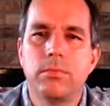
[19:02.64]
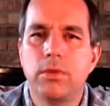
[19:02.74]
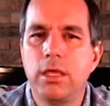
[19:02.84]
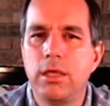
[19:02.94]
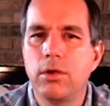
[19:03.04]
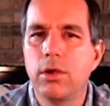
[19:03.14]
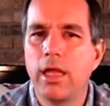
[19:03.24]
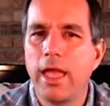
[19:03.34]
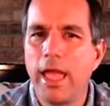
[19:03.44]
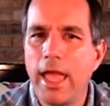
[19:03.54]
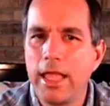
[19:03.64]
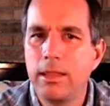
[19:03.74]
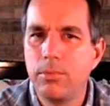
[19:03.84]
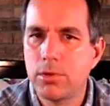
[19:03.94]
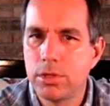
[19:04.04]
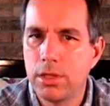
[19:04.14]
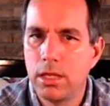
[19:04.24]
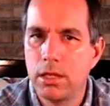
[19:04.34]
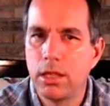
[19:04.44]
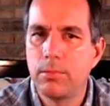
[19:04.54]
them to hear
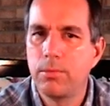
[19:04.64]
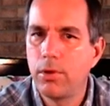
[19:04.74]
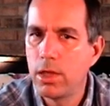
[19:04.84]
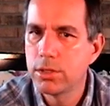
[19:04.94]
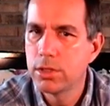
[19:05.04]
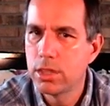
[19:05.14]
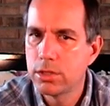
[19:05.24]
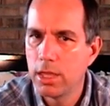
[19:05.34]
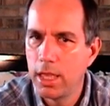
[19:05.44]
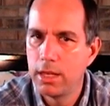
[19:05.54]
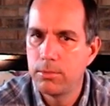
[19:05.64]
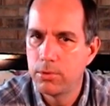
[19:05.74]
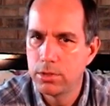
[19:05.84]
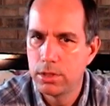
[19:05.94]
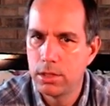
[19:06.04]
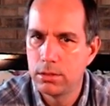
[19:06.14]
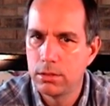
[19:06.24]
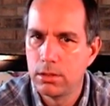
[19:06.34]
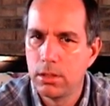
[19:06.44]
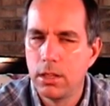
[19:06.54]
80% and process 80%.
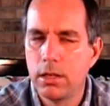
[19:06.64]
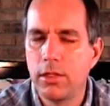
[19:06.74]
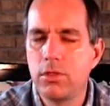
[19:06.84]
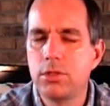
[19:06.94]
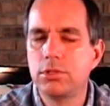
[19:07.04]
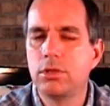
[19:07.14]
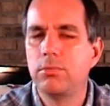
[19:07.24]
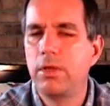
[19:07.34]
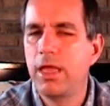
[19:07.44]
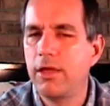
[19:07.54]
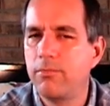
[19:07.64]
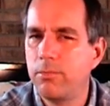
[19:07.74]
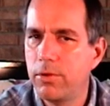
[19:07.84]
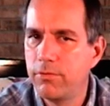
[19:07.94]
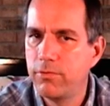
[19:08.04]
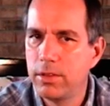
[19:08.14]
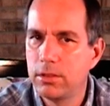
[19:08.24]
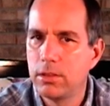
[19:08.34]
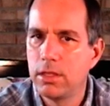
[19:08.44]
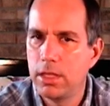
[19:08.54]
Now, these children may have perfect
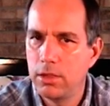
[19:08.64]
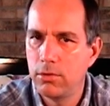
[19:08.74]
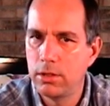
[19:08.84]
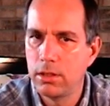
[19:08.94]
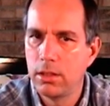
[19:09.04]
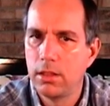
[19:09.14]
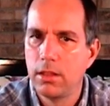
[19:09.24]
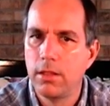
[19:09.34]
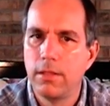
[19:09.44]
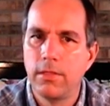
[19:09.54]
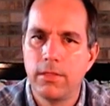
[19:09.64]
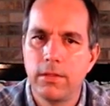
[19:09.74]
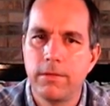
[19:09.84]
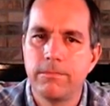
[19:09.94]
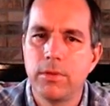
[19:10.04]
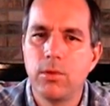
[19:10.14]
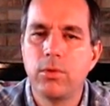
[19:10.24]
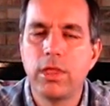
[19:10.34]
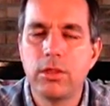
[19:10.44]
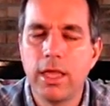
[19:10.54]
hearing.
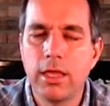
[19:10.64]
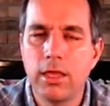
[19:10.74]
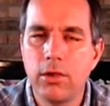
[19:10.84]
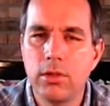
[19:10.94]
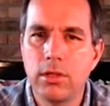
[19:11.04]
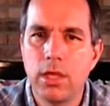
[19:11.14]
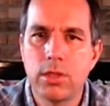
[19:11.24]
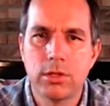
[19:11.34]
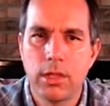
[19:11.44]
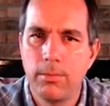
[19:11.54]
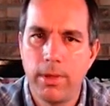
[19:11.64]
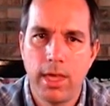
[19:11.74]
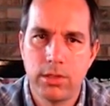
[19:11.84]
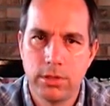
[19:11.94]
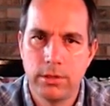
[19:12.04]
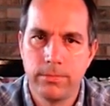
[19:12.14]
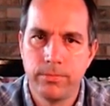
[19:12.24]
When they take a hearing test, they pass it.